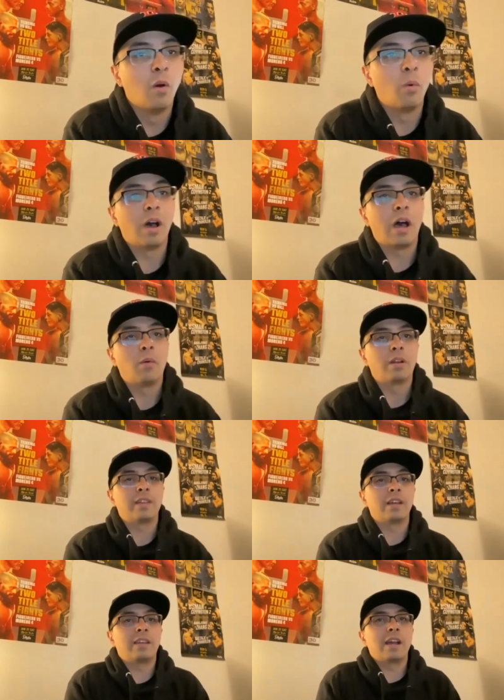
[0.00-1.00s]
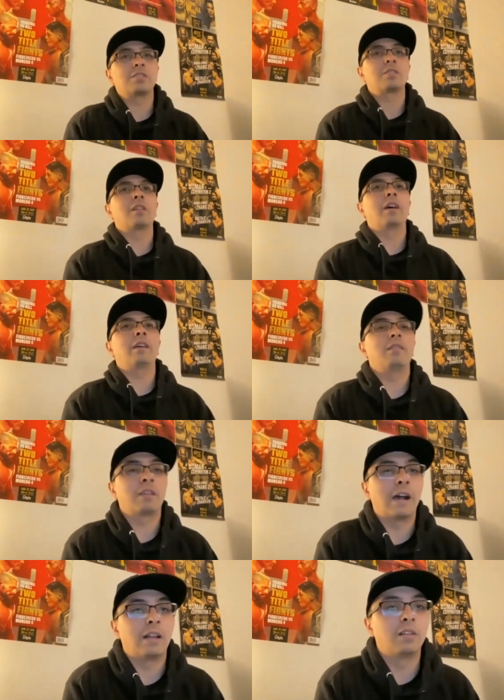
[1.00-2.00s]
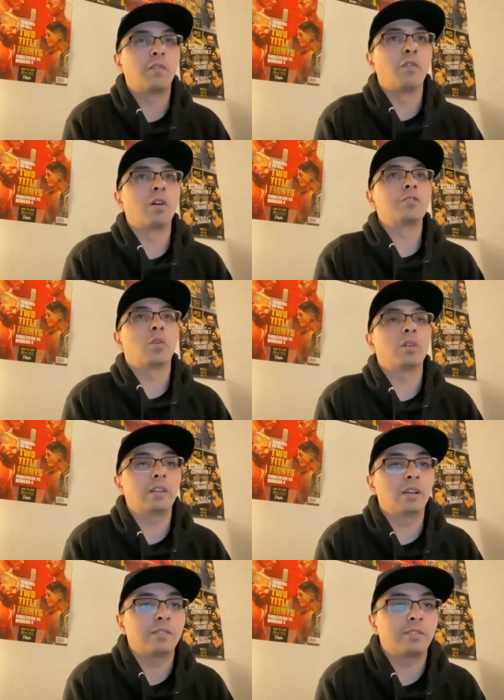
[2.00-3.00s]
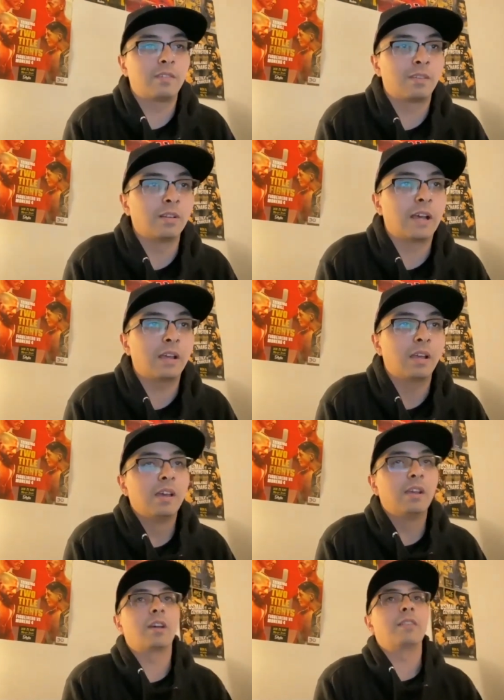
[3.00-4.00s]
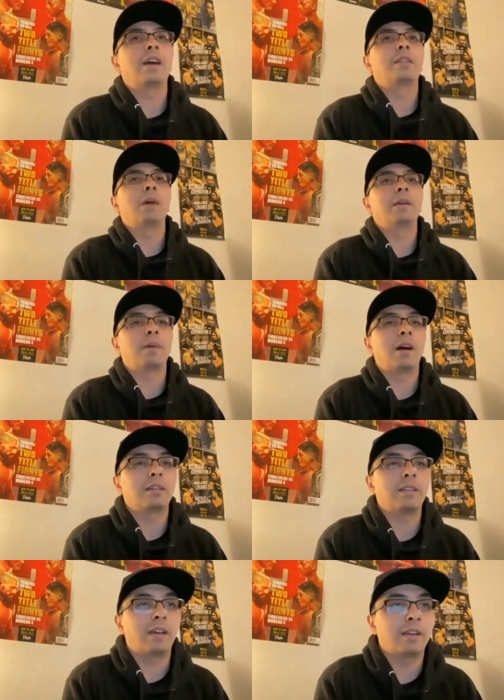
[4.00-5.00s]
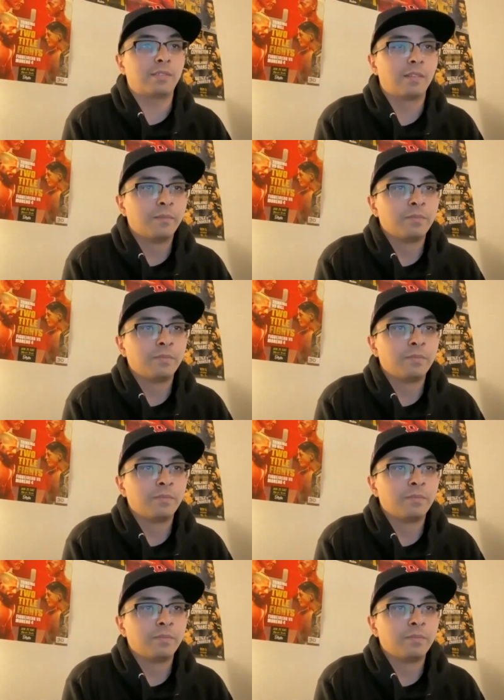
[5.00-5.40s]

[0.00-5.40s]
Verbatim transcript: Well, I want to thank Cassius Clay Collard for joining us today here on the On The Mic podcast.